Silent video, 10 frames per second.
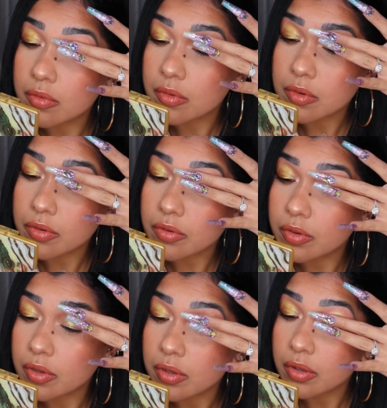You
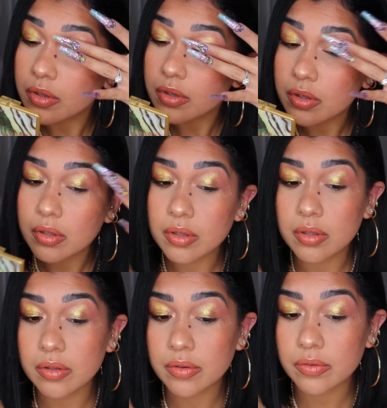see?
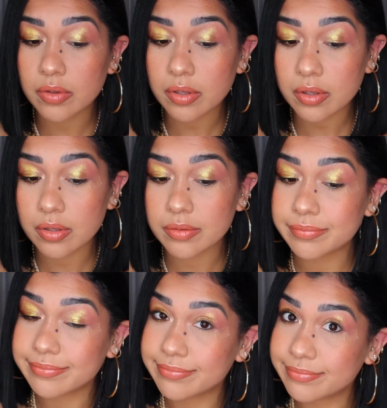See?
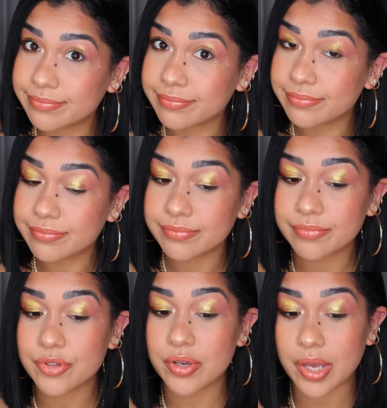
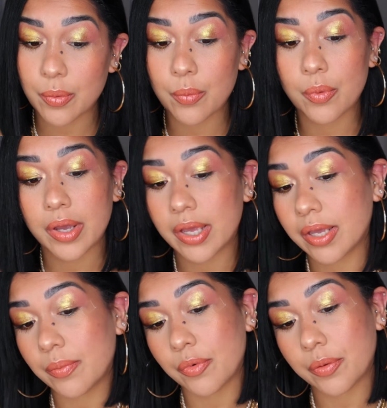You get
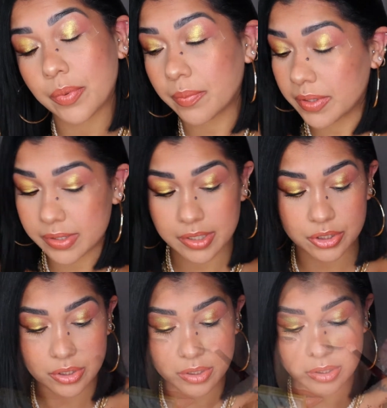way more
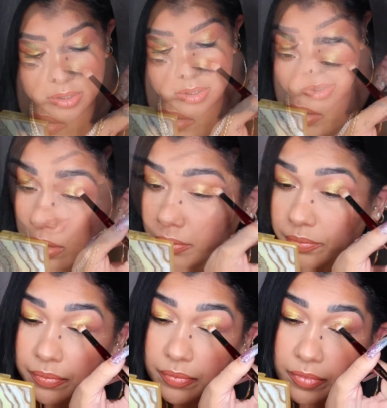pigmentation.
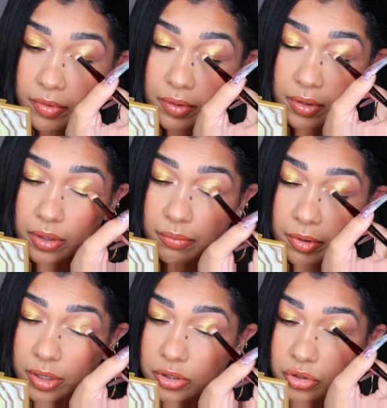I'm
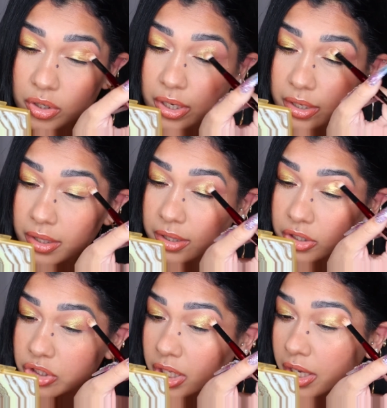gonna drag
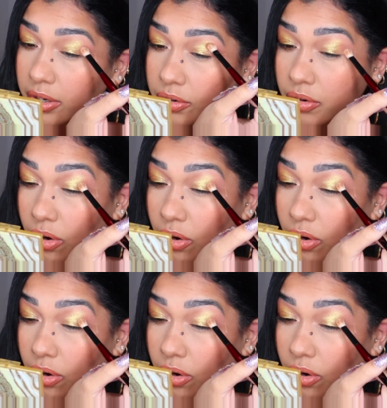the shadow